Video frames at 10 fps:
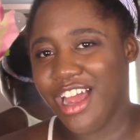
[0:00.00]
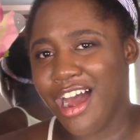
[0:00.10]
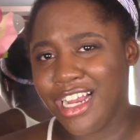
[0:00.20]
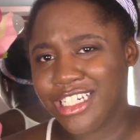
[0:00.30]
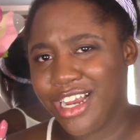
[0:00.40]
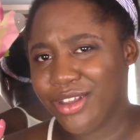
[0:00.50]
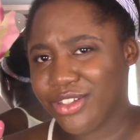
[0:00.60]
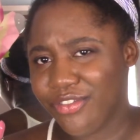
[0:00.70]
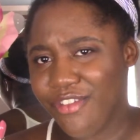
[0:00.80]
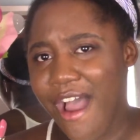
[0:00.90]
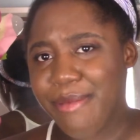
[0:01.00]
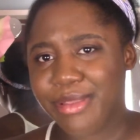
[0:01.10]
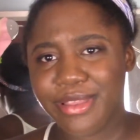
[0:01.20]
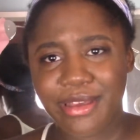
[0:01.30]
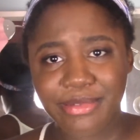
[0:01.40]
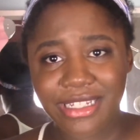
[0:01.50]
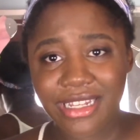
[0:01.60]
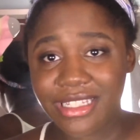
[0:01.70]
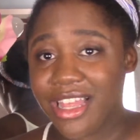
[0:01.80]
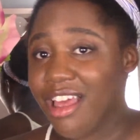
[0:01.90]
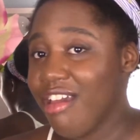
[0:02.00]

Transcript: eyeshadows are fine, but lipsticks